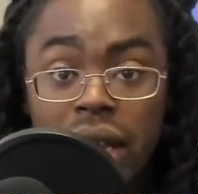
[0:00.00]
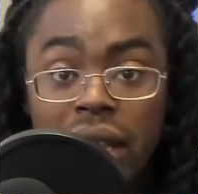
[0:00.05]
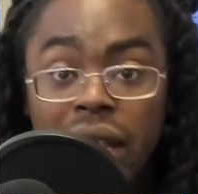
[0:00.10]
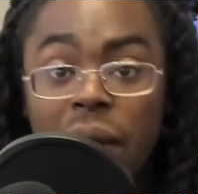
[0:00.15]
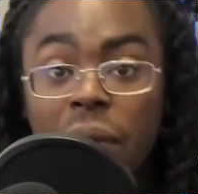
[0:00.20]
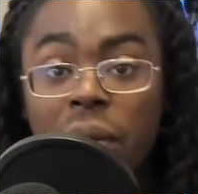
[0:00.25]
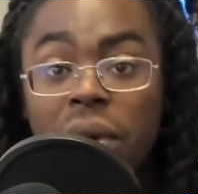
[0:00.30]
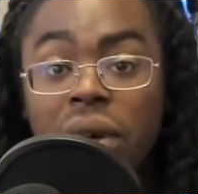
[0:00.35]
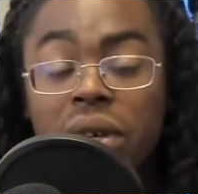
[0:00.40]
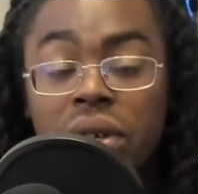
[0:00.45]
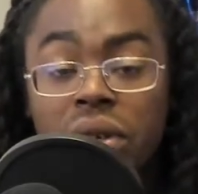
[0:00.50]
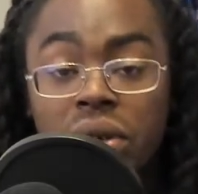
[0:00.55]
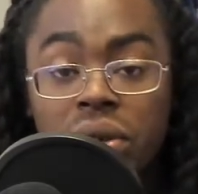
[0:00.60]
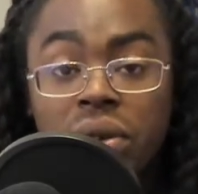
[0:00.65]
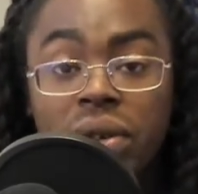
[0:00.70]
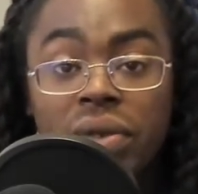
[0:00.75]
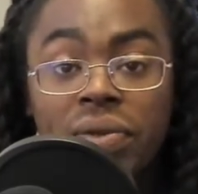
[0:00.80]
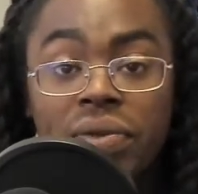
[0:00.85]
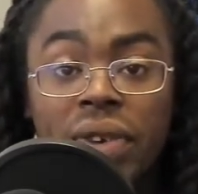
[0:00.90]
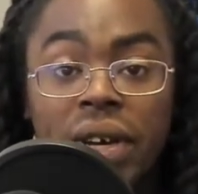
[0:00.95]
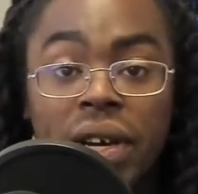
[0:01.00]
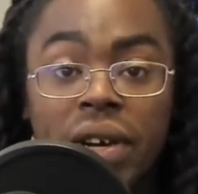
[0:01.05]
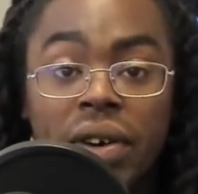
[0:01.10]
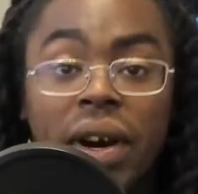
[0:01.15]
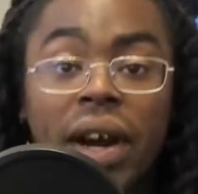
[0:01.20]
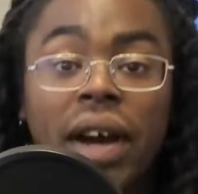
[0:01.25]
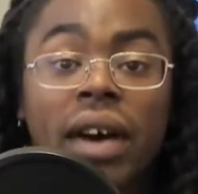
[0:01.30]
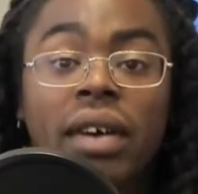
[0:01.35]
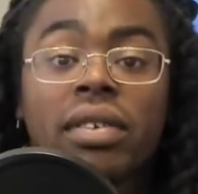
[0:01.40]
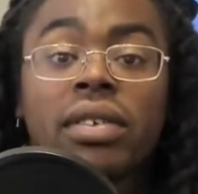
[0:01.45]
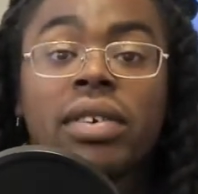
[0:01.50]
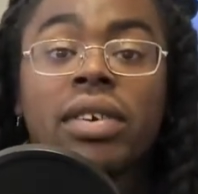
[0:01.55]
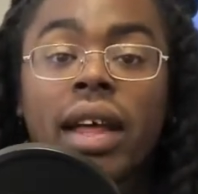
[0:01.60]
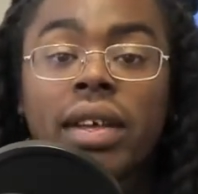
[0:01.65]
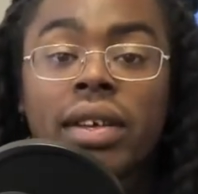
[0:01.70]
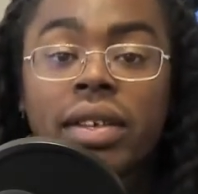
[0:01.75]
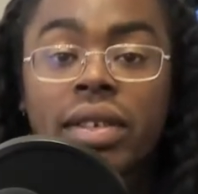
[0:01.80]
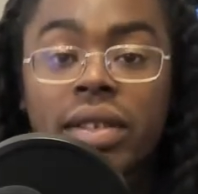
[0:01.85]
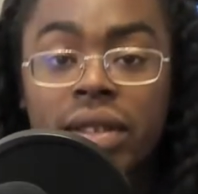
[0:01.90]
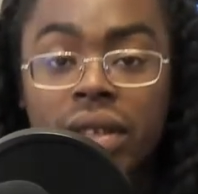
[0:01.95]
That way you can figure out
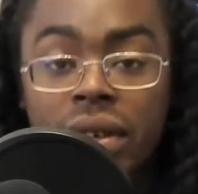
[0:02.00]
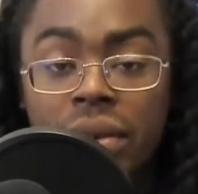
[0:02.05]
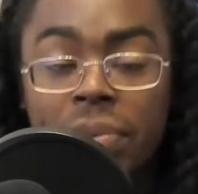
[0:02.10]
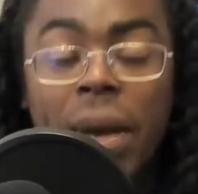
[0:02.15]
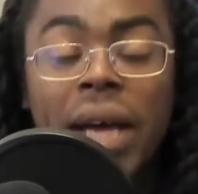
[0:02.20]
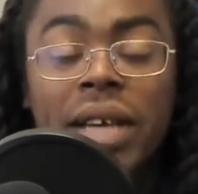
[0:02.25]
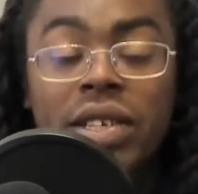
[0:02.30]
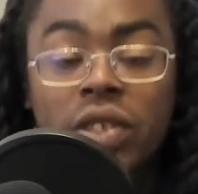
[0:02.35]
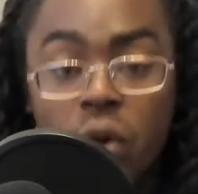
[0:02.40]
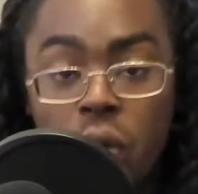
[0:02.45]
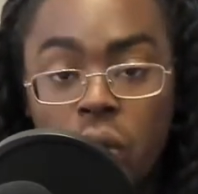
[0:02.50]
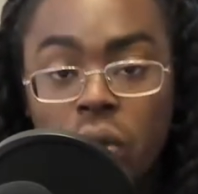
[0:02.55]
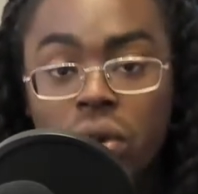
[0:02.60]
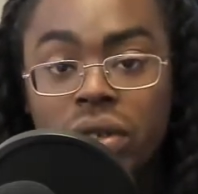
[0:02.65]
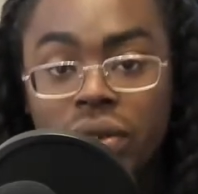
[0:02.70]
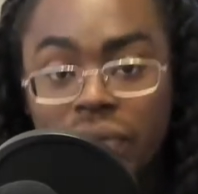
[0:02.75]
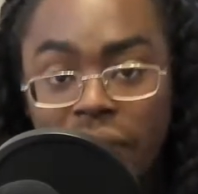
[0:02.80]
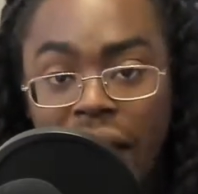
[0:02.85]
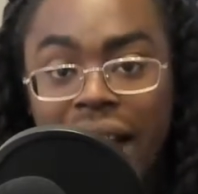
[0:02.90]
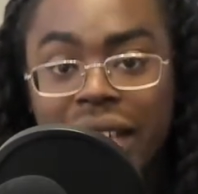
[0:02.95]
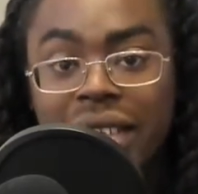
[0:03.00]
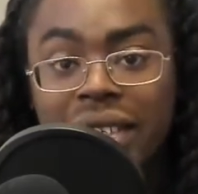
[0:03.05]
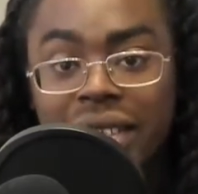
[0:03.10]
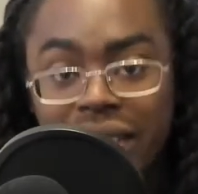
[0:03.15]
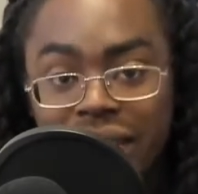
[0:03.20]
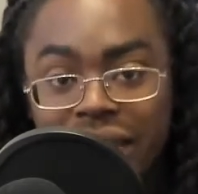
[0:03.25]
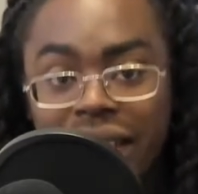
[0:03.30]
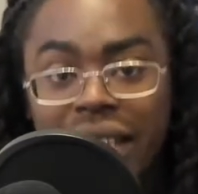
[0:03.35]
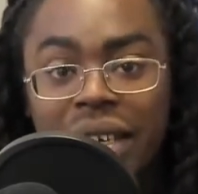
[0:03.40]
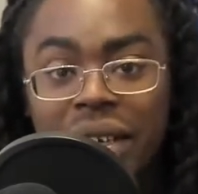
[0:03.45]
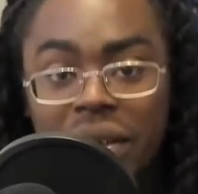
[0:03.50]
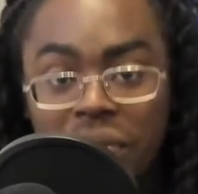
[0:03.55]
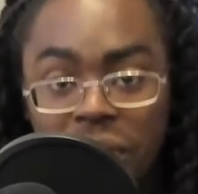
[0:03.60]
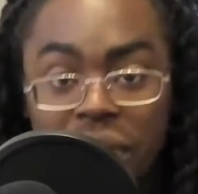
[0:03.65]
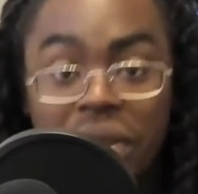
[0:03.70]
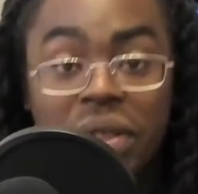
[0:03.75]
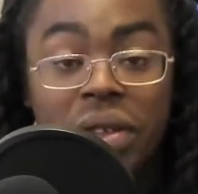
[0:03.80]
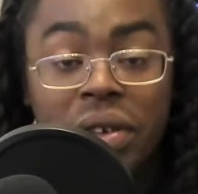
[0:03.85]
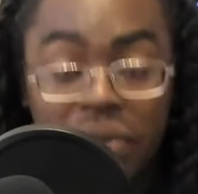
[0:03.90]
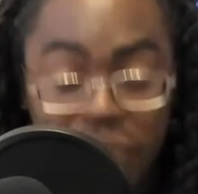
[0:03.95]
the best course of action to take it
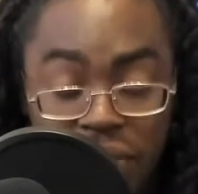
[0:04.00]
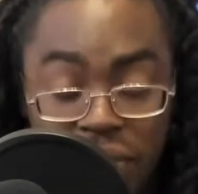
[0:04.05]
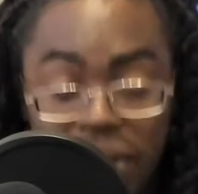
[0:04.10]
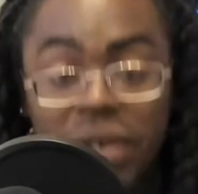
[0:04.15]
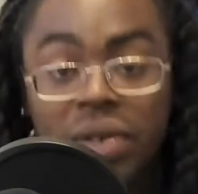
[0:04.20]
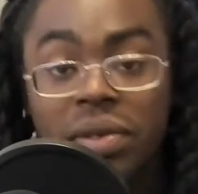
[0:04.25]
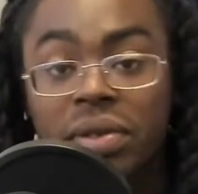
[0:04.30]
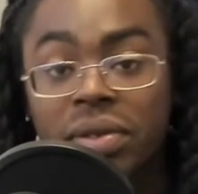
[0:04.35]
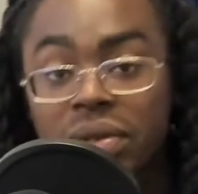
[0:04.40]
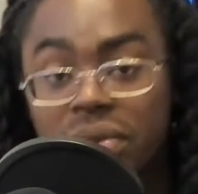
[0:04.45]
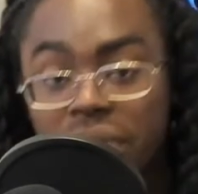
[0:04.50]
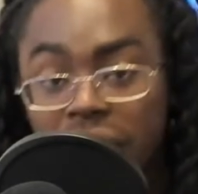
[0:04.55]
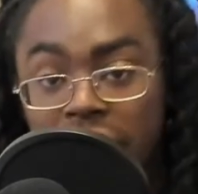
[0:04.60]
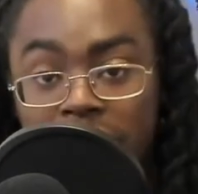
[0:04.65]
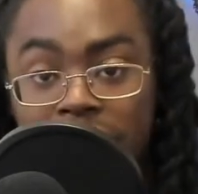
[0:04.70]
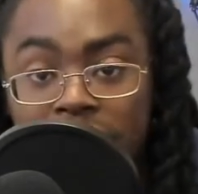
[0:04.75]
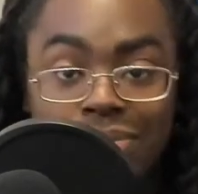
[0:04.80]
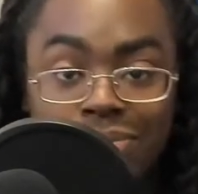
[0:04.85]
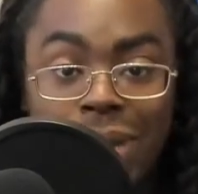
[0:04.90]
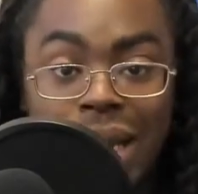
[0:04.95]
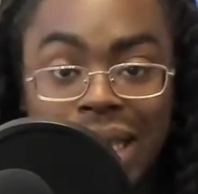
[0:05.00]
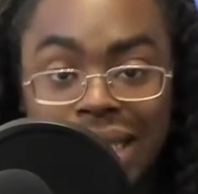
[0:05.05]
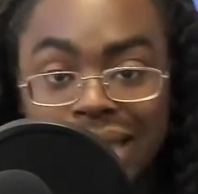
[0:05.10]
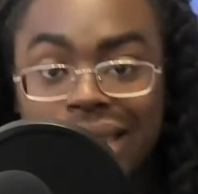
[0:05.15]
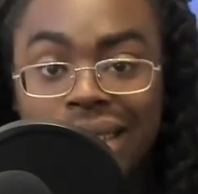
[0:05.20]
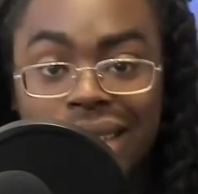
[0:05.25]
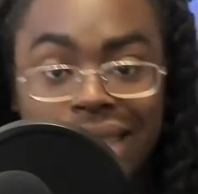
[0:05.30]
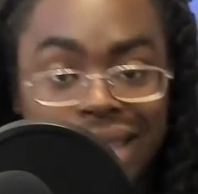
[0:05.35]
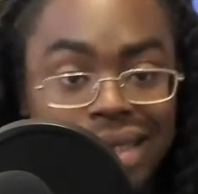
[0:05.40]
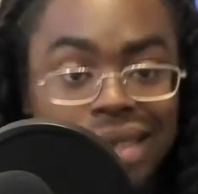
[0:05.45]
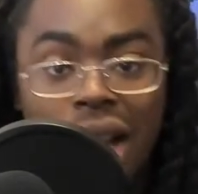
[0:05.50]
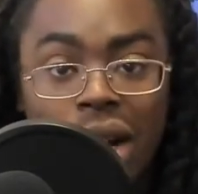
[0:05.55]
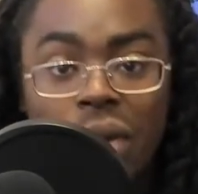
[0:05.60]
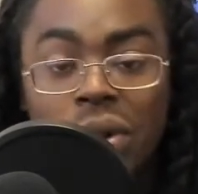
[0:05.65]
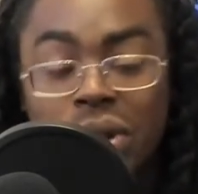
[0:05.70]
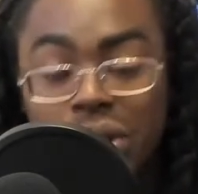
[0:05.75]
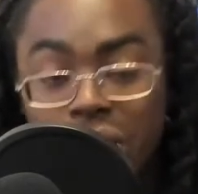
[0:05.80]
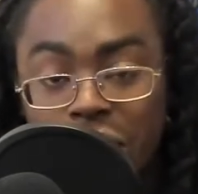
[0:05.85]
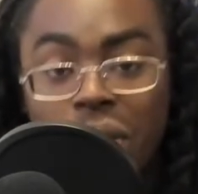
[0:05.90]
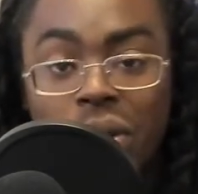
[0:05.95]
with your vehicles, right? Based on
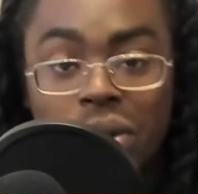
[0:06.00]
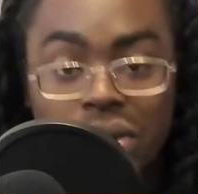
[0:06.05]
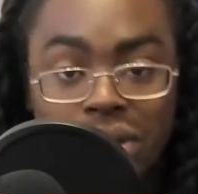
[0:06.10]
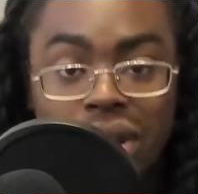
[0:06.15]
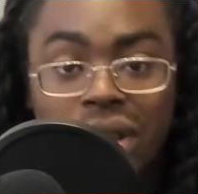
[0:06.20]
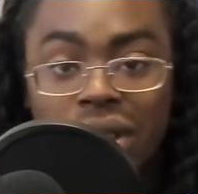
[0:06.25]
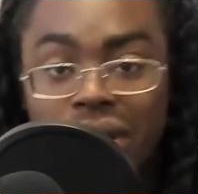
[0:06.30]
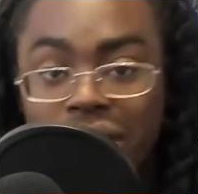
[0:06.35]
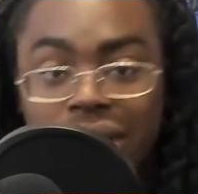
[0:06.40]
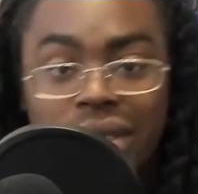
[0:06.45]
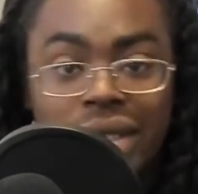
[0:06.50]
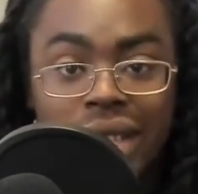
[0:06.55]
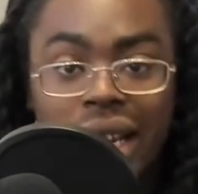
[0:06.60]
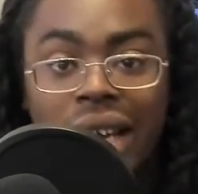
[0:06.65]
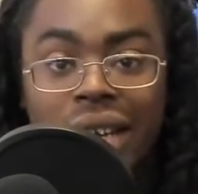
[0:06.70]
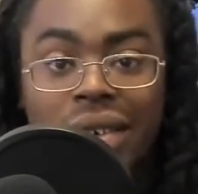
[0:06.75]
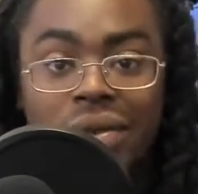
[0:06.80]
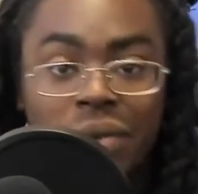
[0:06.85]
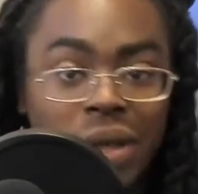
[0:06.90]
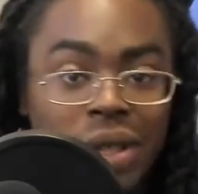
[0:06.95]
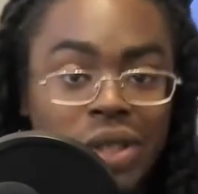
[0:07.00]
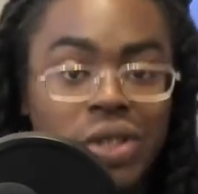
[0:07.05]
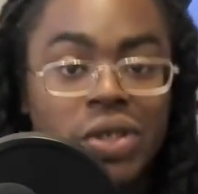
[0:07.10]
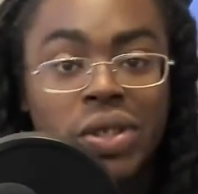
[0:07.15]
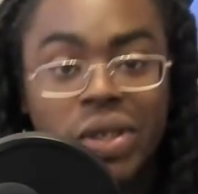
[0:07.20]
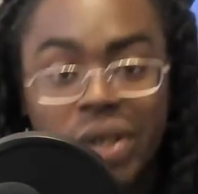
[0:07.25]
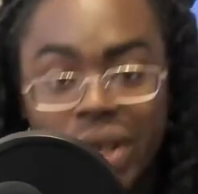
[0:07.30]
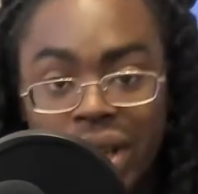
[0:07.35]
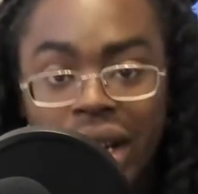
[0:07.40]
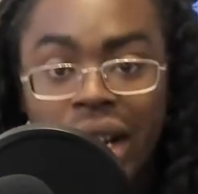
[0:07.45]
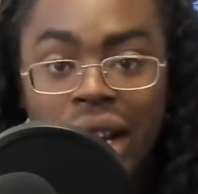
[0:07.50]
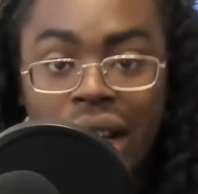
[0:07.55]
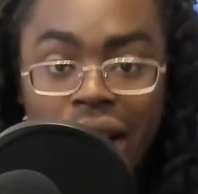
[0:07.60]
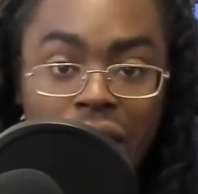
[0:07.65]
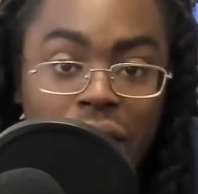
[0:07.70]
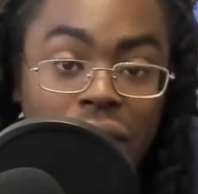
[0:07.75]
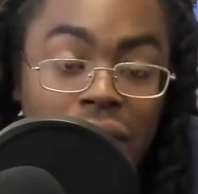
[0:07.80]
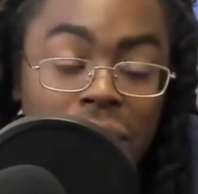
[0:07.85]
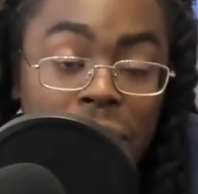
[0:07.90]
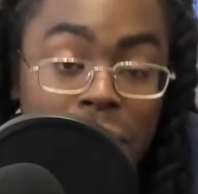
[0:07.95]
what your goals are, it's kind of what you're
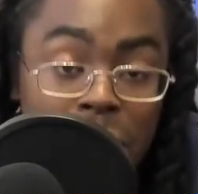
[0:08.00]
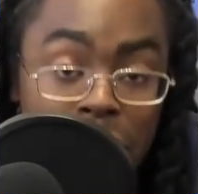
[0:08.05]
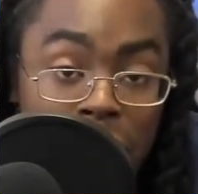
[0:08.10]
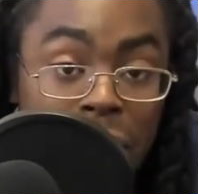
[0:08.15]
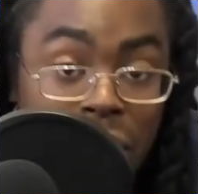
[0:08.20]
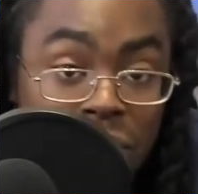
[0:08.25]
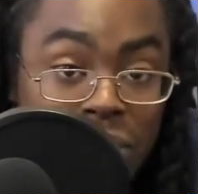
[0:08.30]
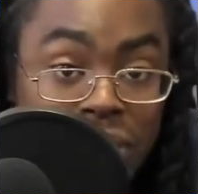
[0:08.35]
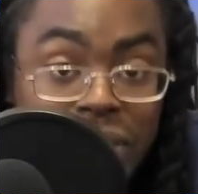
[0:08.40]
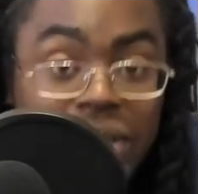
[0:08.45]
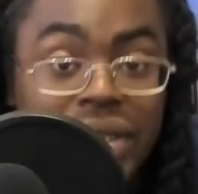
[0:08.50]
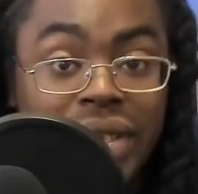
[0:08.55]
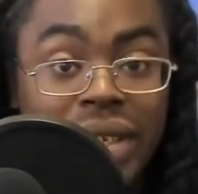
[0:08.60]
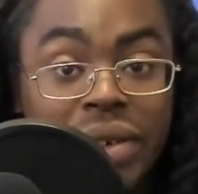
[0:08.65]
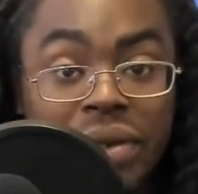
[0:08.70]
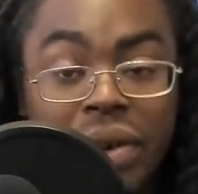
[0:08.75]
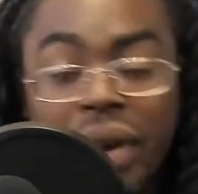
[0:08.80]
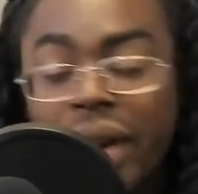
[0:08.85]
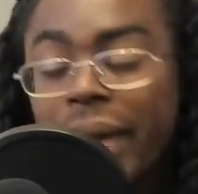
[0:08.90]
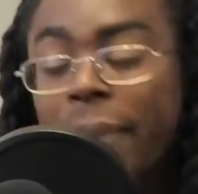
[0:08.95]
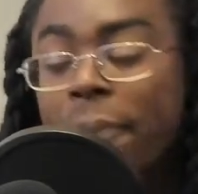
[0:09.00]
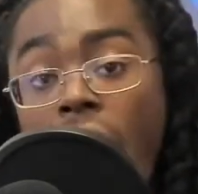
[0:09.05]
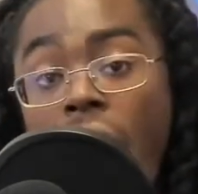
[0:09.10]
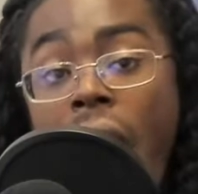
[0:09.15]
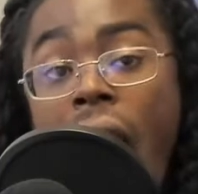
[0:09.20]
going to be purchasing, right?